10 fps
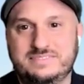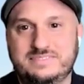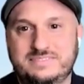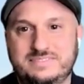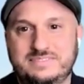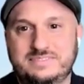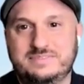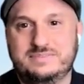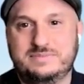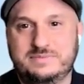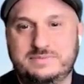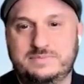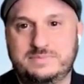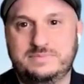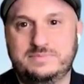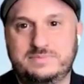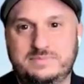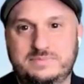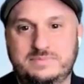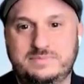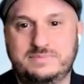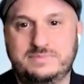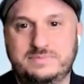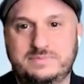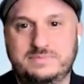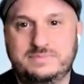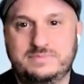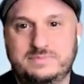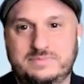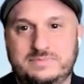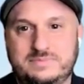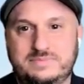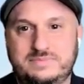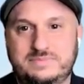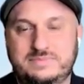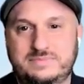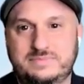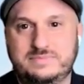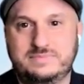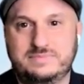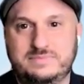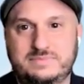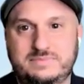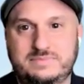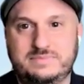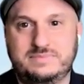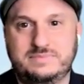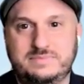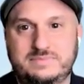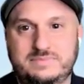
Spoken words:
The person shown says nothing.